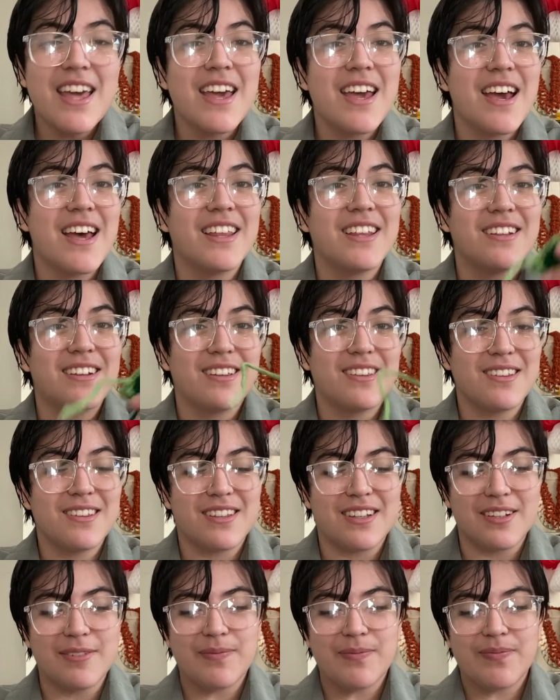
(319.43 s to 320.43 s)
And another
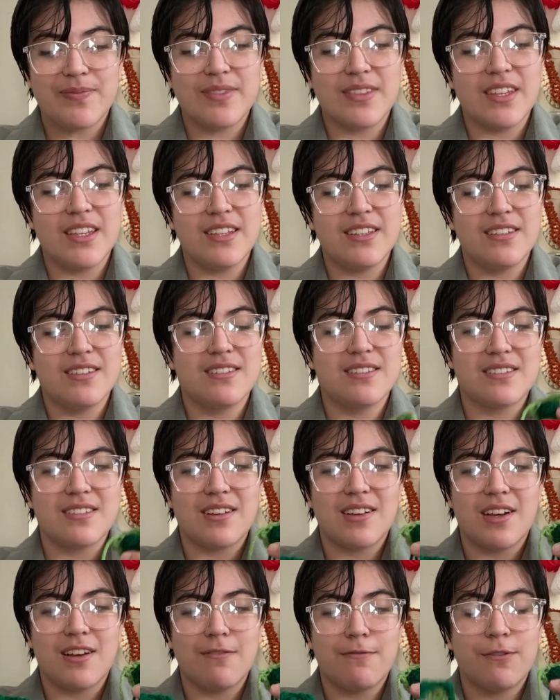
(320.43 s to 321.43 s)
thing is
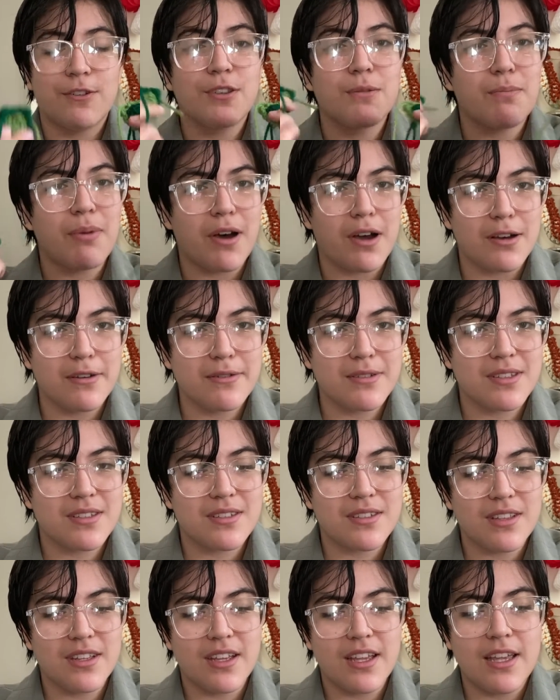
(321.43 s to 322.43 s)
for the
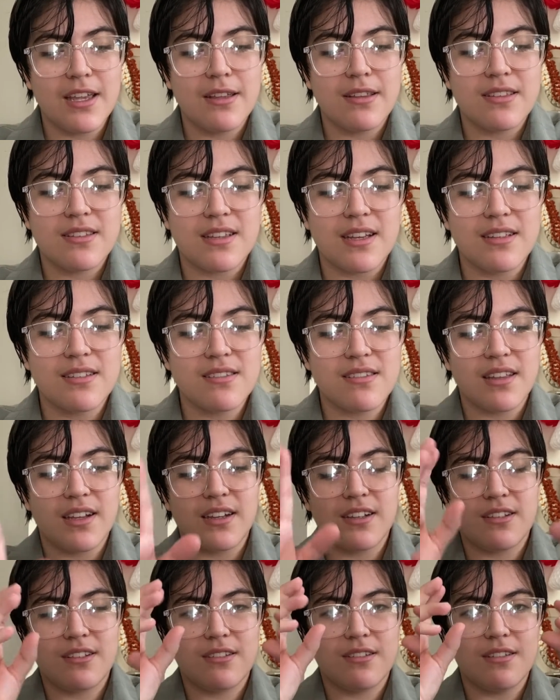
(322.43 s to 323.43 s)
puffs, it says
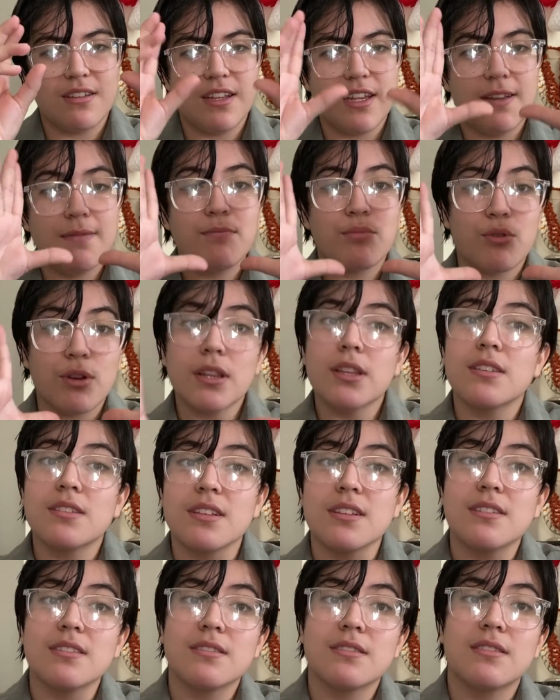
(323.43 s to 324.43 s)
like in
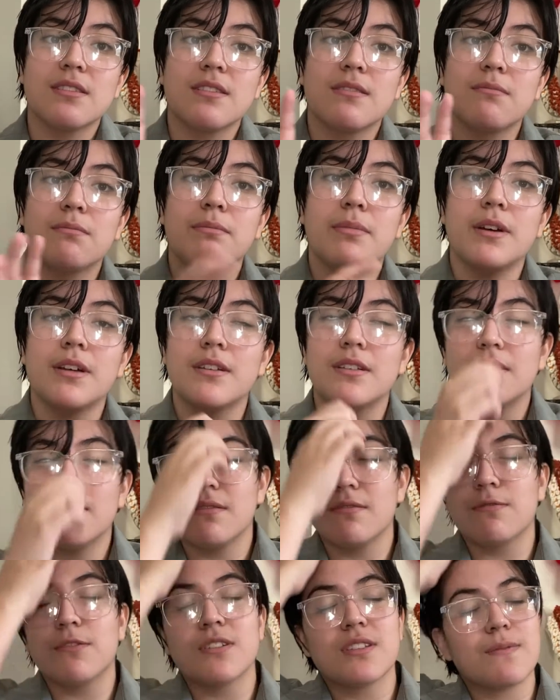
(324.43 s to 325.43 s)
parentheses, but
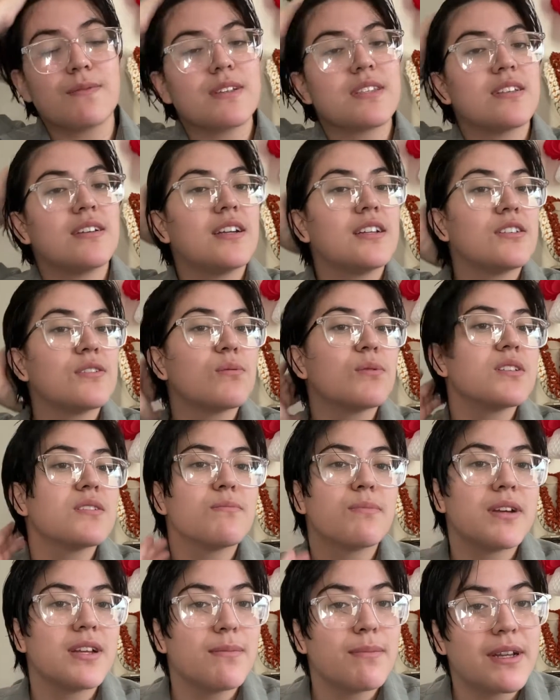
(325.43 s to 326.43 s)
for some reason I just wasn't
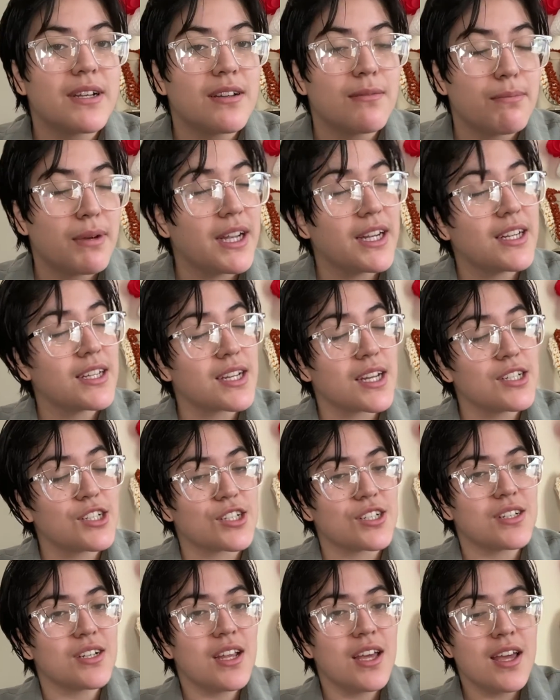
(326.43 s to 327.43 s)
paying
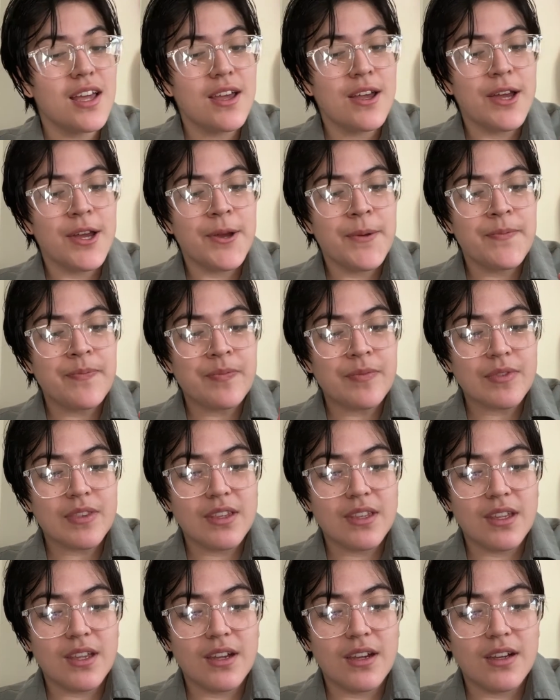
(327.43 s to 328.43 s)
attention.
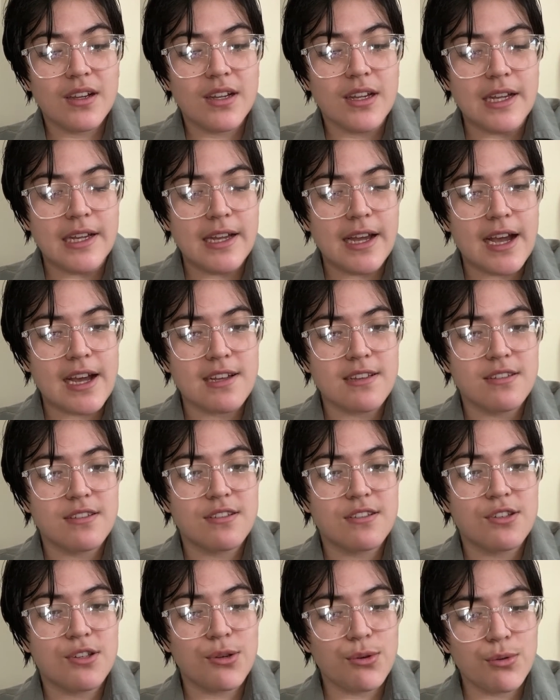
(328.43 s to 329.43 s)
It has
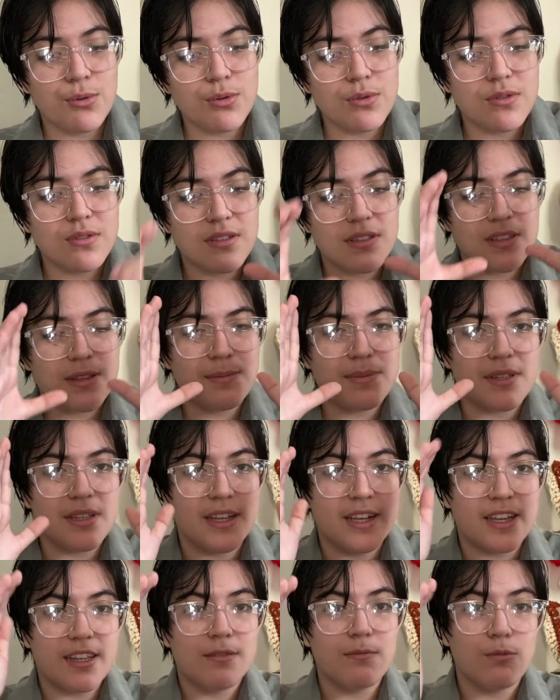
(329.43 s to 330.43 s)
2 slips,
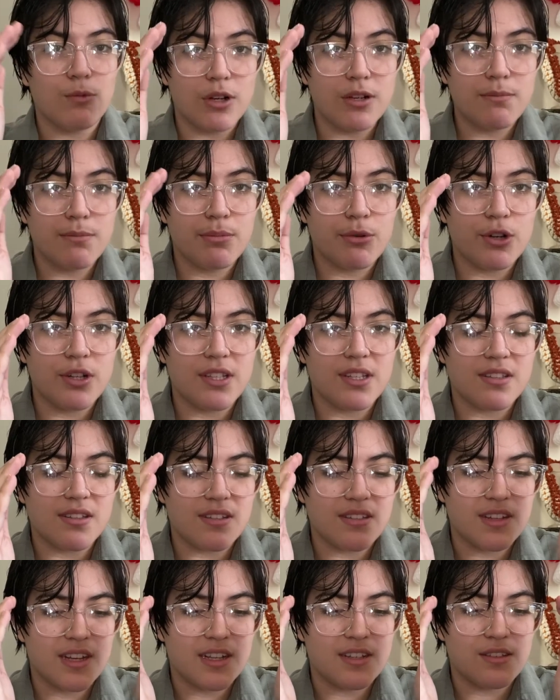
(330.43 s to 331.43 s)
like in one
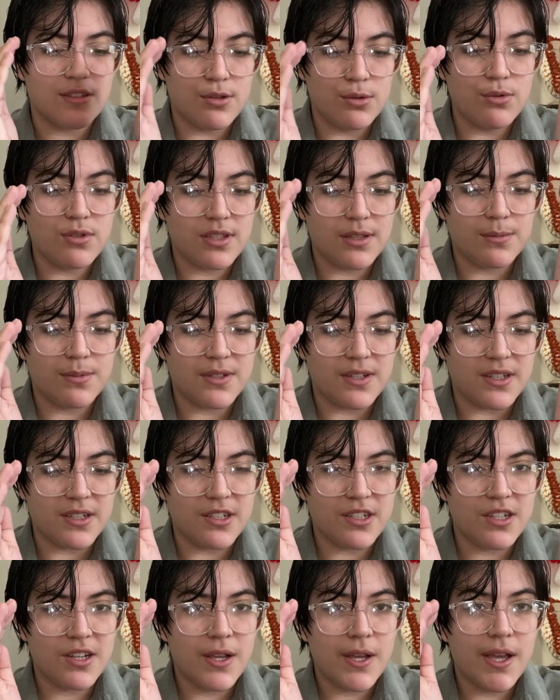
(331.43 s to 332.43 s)
parentheses it has 2 slip
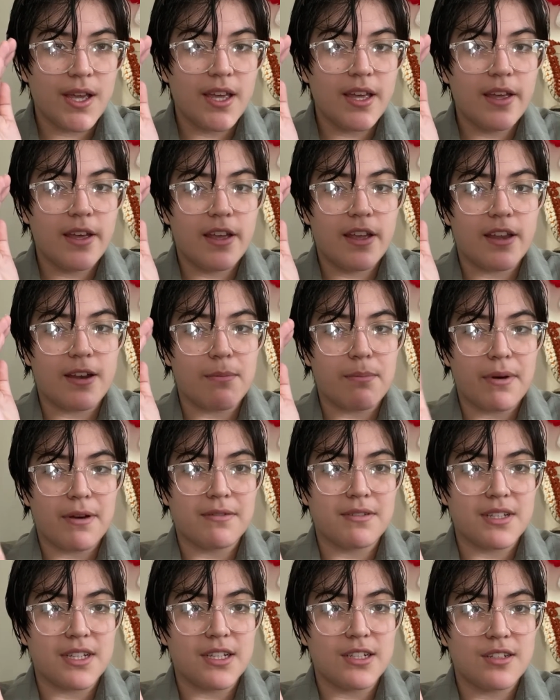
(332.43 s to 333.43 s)
stitch and a puff
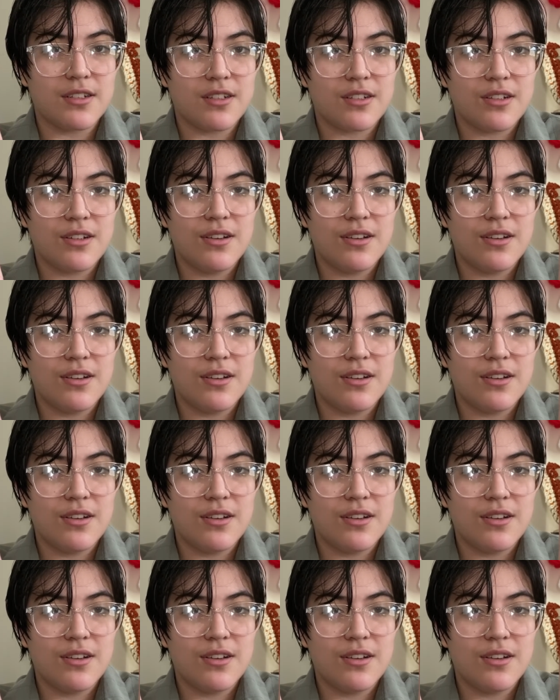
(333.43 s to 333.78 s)
stitch.